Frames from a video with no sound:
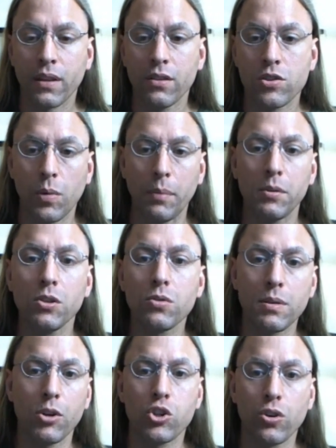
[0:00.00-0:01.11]
So what I'm going to do is
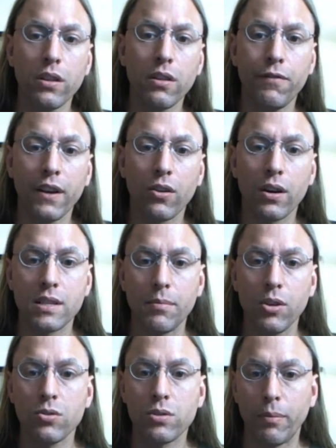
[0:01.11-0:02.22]
I'm going to show you the fingerings I'm going
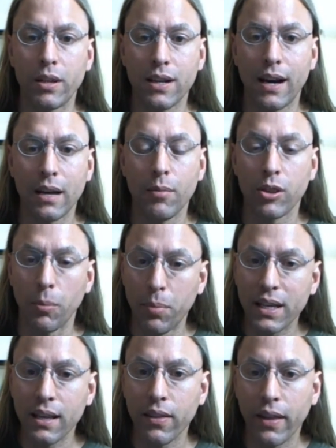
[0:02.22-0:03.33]
to use. I'm going to talk about the
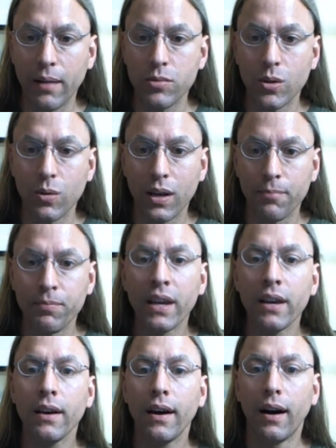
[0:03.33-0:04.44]
picking that I'm doing.
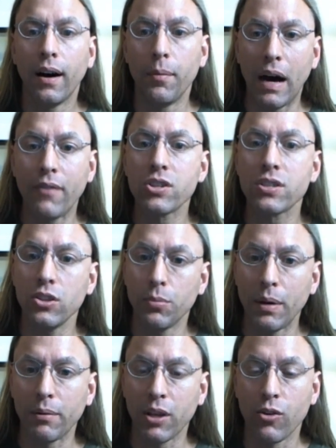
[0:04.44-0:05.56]
Obviously, you'll be
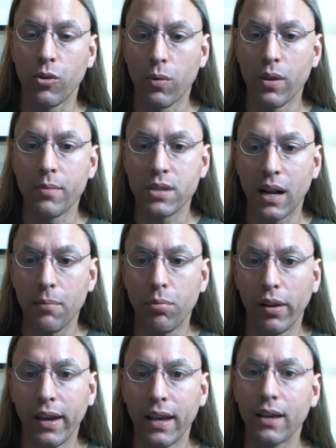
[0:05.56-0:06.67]
able to hear the rhythms that I'm
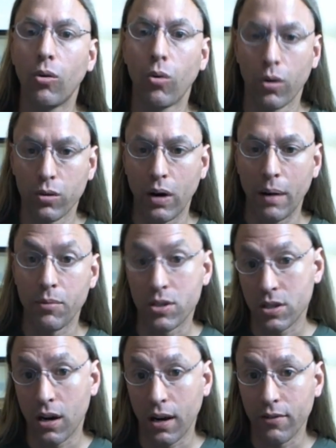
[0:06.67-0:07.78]
playing or grab the
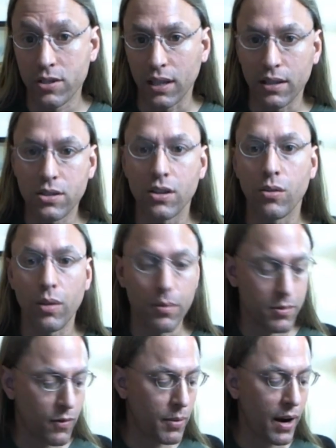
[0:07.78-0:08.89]
song, obviously, and listen to the rhythms
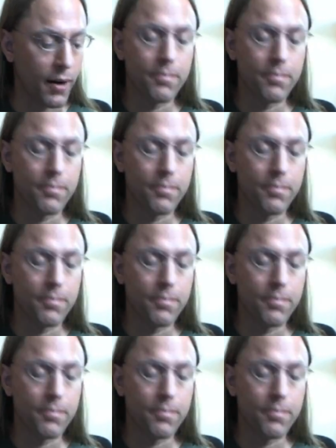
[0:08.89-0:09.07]
from there.